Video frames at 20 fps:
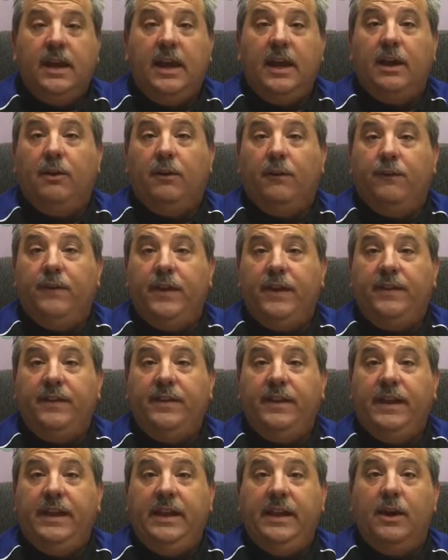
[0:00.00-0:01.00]
it'll fit
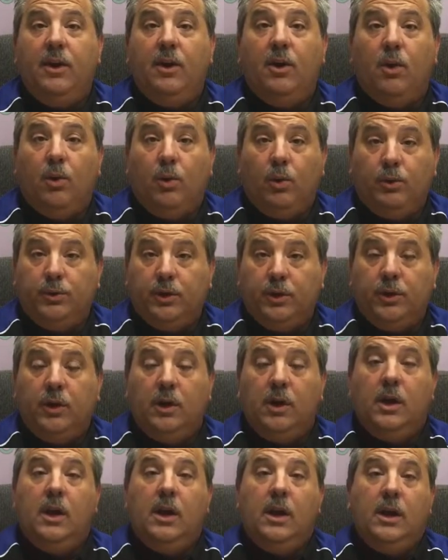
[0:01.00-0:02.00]
the
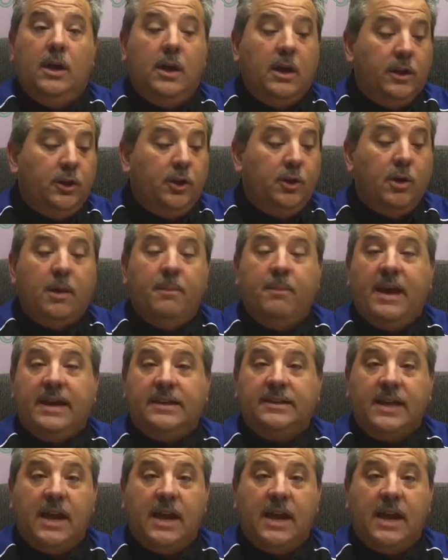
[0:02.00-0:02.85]
older UMX